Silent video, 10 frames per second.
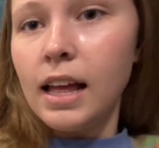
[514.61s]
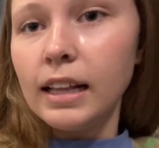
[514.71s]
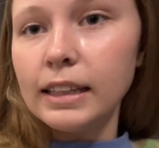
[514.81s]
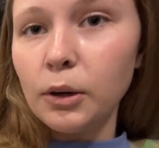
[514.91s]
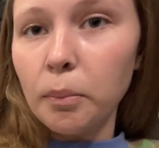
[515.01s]

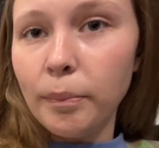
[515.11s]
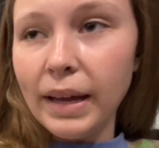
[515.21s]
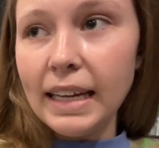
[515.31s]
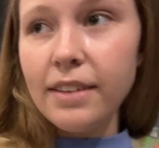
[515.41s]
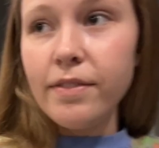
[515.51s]
Little
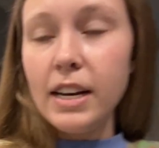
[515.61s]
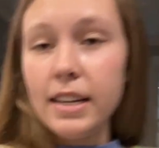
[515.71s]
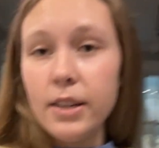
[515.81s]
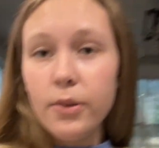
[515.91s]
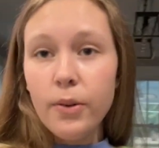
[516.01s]
baking
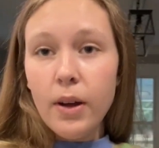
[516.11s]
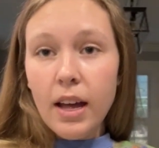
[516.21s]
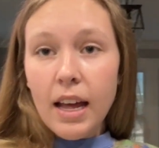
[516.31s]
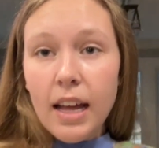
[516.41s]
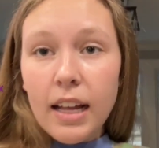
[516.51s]
video.
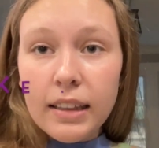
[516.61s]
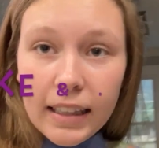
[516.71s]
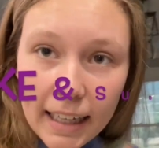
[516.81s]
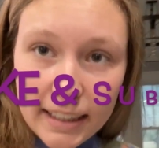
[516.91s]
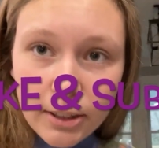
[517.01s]

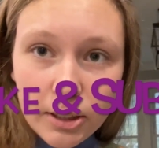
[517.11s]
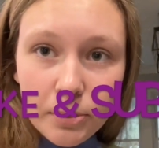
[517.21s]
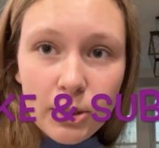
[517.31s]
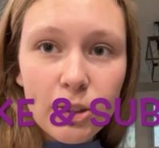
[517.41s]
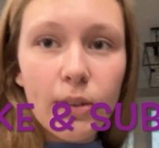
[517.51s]
Like and
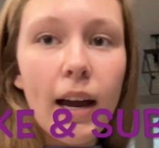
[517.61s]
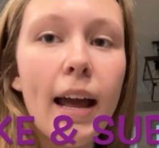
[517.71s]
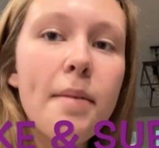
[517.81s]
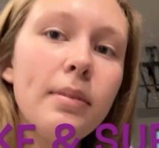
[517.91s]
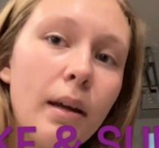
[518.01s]

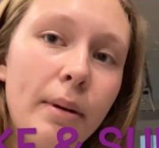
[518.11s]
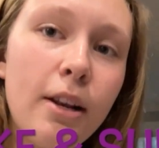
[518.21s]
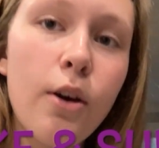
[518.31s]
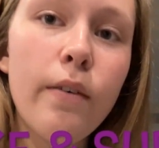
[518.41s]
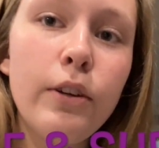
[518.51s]
subscribe. Let me
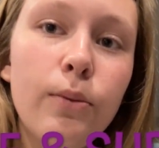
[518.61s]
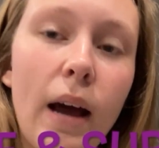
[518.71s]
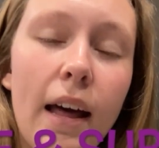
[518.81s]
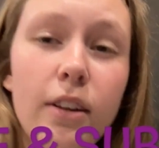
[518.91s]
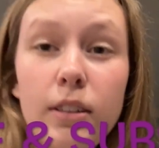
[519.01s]
know if you
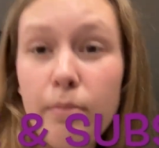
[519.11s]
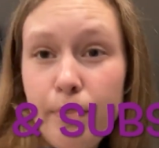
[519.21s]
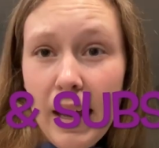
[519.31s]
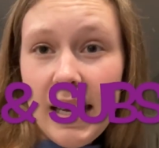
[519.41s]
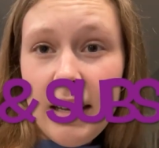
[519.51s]
rather the
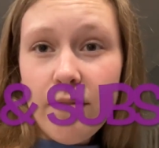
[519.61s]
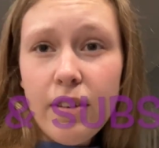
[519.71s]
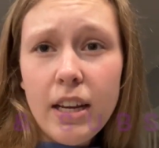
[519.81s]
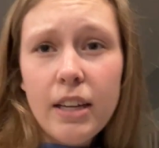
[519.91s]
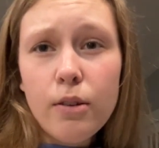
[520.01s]
baking
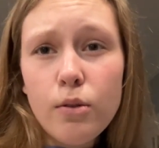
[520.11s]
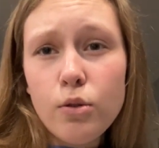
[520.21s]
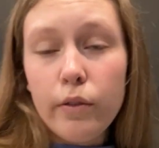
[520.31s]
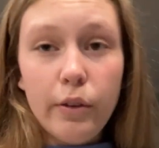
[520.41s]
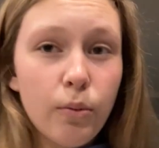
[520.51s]
videos
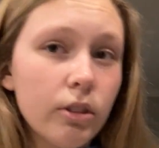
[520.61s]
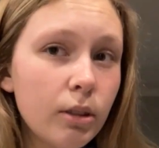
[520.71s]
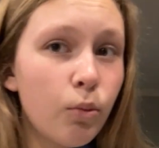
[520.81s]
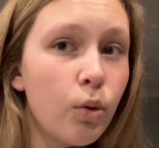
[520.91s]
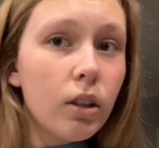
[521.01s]
or if you want
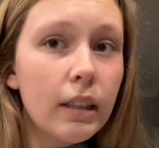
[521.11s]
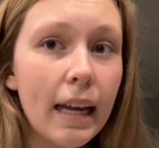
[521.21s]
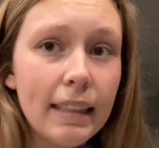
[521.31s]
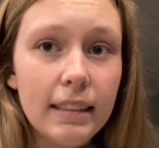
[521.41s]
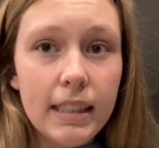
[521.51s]
some more
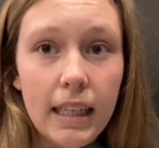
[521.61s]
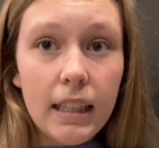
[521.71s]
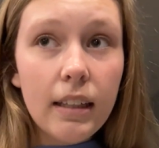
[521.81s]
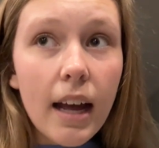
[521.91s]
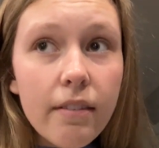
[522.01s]
like day in the
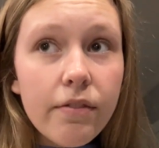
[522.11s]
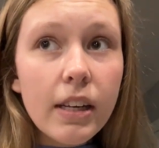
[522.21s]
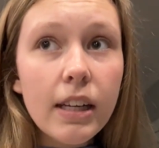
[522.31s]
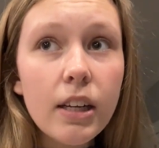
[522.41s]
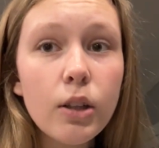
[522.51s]
life
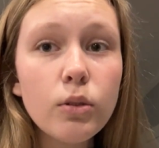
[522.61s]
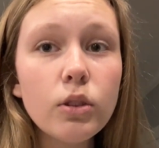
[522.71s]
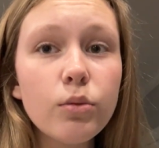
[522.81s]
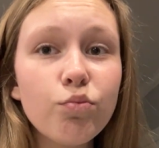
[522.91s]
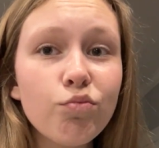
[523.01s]

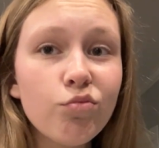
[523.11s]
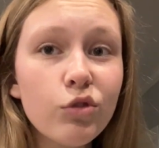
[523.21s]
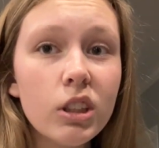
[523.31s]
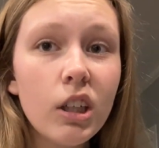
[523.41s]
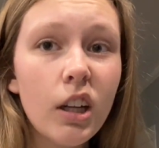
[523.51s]
videos.
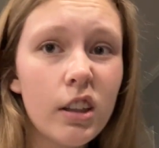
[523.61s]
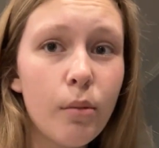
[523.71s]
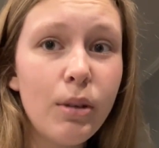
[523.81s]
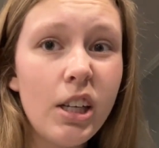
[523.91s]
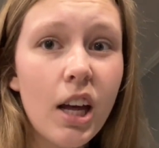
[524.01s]
Let
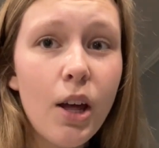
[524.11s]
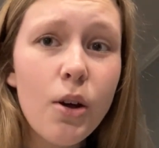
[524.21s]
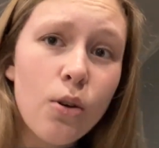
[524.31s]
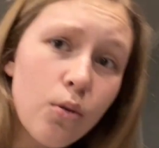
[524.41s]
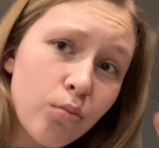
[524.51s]
me
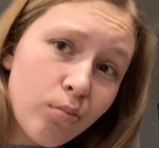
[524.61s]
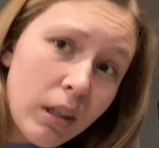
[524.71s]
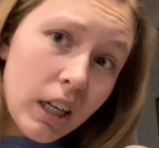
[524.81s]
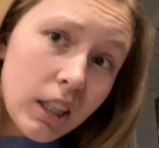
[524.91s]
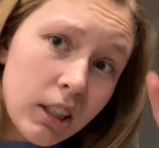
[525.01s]
know.
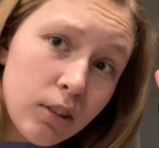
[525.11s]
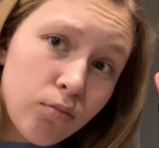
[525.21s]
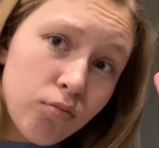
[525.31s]
Bye.